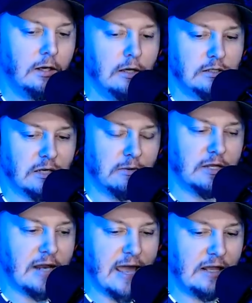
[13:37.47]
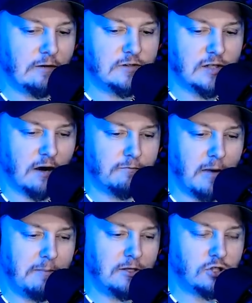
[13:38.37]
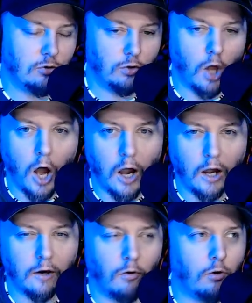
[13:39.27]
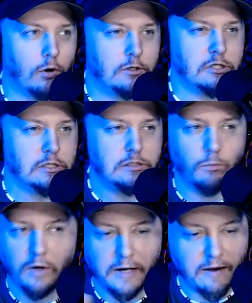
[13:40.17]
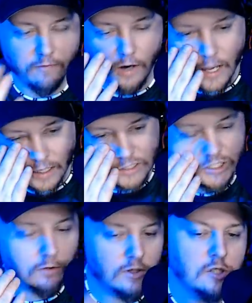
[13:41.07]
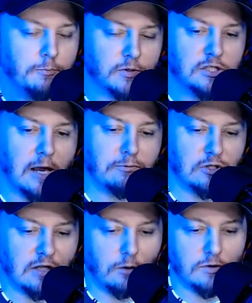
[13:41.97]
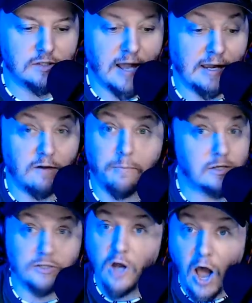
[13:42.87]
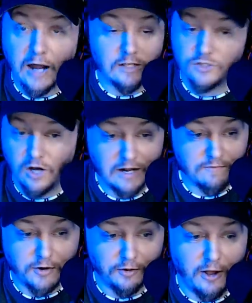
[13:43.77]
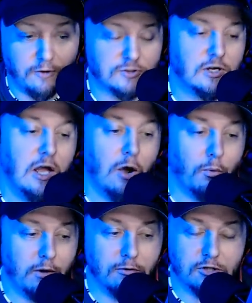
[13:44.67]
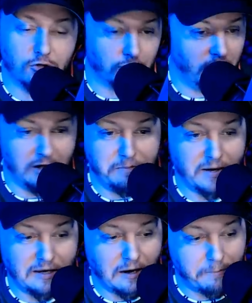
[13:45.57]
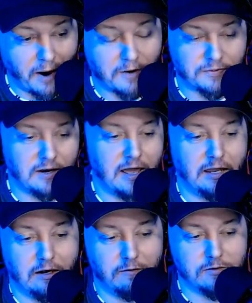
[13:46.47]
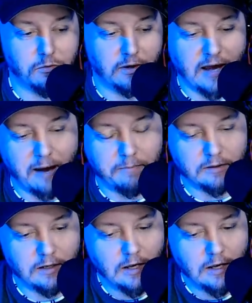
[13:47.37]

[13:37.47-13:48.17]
some of the negative stuff, maybe too long or just whatever, because there is a perception that it was negative, but it's not. It's not even close. We were just really picking apart the negative is what happened.